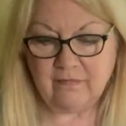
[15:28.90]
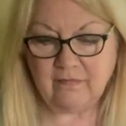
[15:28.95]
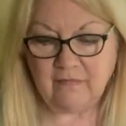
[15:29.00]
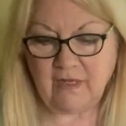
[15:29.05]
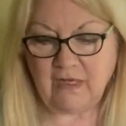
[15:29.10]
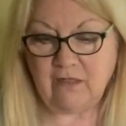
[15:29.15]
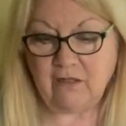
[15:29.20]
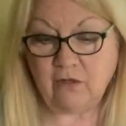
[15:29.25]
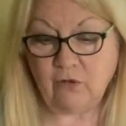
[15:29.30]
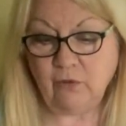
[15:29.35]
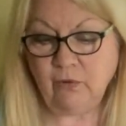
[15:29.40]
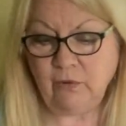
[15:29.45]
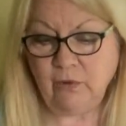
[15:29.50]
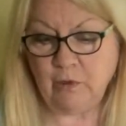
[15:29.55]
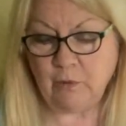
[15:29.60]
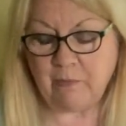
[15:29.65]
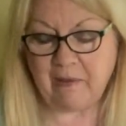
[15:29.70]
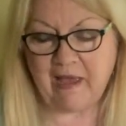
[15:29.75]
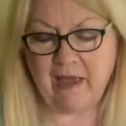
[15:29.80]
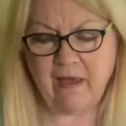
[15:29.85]
and a whole new
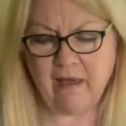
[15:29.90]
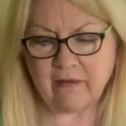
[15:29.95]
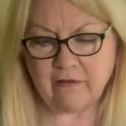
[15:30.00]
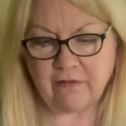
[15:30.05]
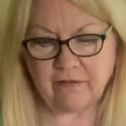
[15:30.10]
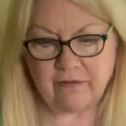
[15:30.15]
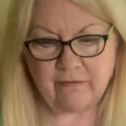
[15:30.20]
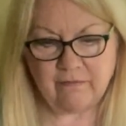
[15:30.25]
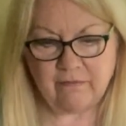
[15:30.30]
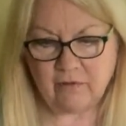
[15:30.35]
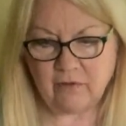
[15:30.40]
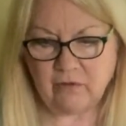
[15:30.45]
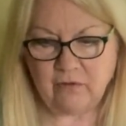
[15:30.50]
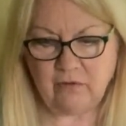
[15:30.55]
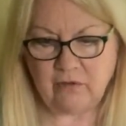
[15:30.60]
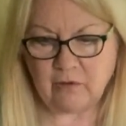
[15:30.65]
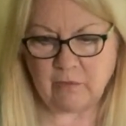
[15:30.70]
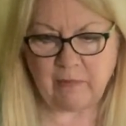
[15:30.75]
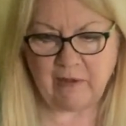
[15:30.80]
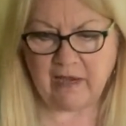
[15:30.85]
path, whole
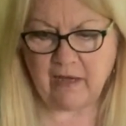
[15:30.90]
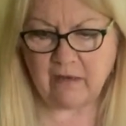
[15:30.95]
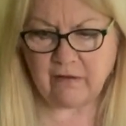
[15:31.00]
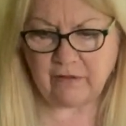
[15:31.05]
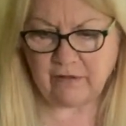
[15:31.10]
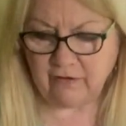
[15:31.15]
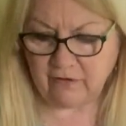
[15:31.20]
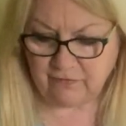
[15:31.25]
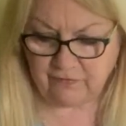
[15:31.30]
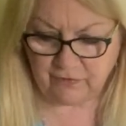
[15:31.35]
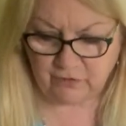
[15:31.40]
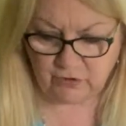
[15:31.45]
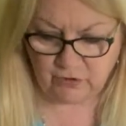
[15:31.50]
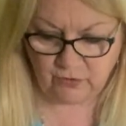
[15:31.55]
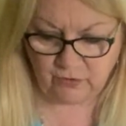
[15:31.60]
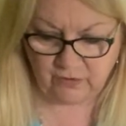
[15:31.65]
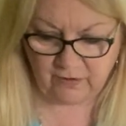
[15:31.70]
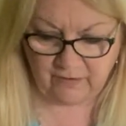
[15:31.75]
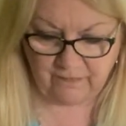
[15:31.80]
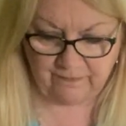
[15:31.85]
new path here for
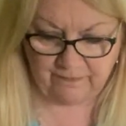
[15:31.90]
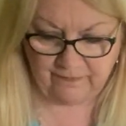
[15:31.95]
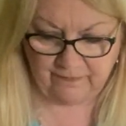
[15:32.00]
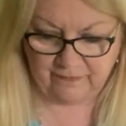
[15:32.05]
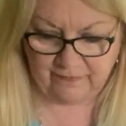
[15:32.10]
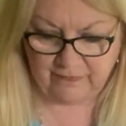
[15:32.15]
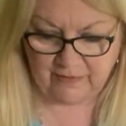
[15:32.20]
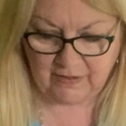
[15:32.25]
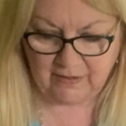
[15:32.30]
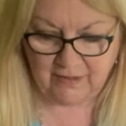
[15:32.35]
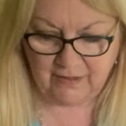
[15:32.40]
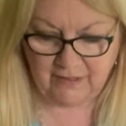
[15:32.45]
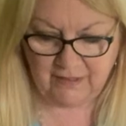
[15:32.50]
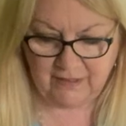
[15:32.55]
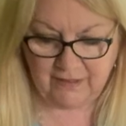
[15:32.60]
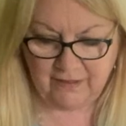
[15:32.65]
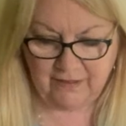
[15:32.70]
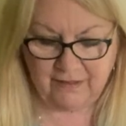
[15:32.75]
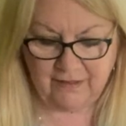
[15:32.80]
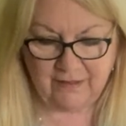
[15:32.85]
sure.
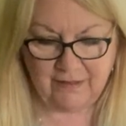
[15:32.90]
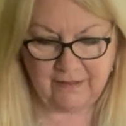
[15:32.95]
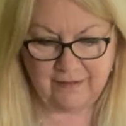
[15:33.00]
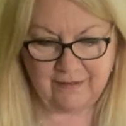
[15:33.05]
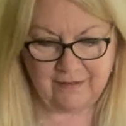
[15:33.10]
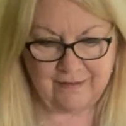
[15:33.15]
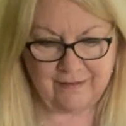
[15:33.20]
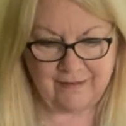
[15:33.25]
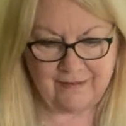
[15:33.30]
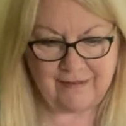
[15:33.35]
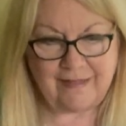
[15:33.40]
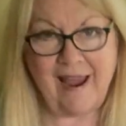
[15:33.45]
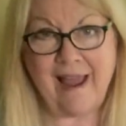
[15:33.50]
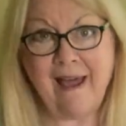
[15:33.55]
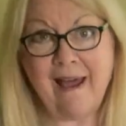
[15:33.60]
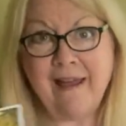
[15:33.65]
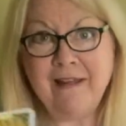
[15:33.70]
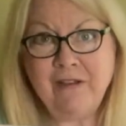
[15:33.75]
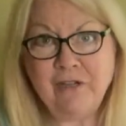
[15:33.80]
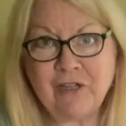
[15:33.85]

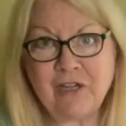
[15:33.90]
Sag,